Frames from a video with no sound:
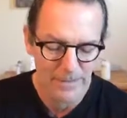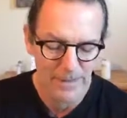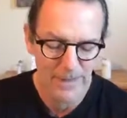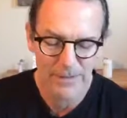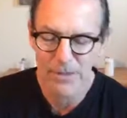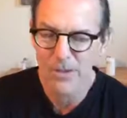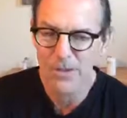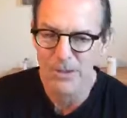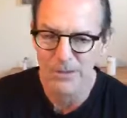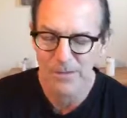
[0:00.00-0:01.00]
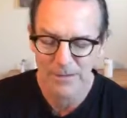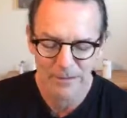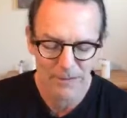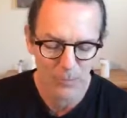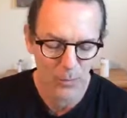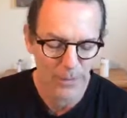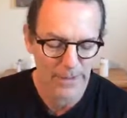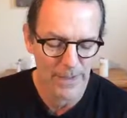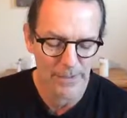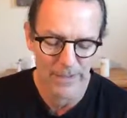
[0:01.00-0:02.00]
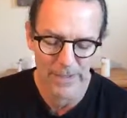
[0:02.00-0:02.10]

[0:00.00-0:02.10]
and good to point out